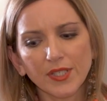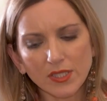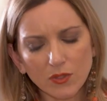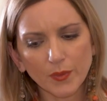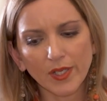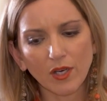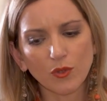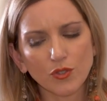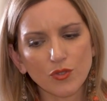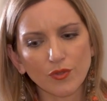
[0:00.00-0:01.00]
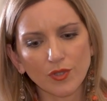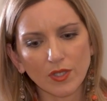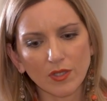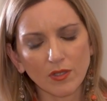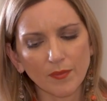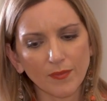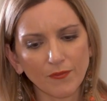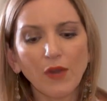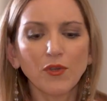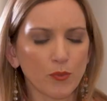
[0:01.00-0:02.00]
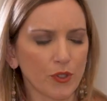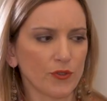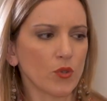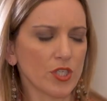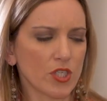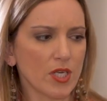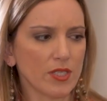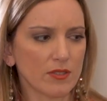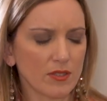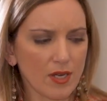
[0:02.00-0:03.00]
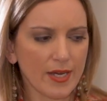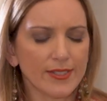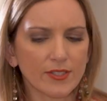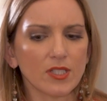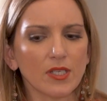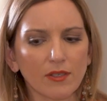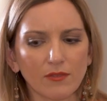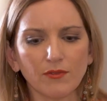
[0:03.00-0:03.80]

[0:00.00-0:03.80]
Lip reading: this, we go to the very important question, as I see it.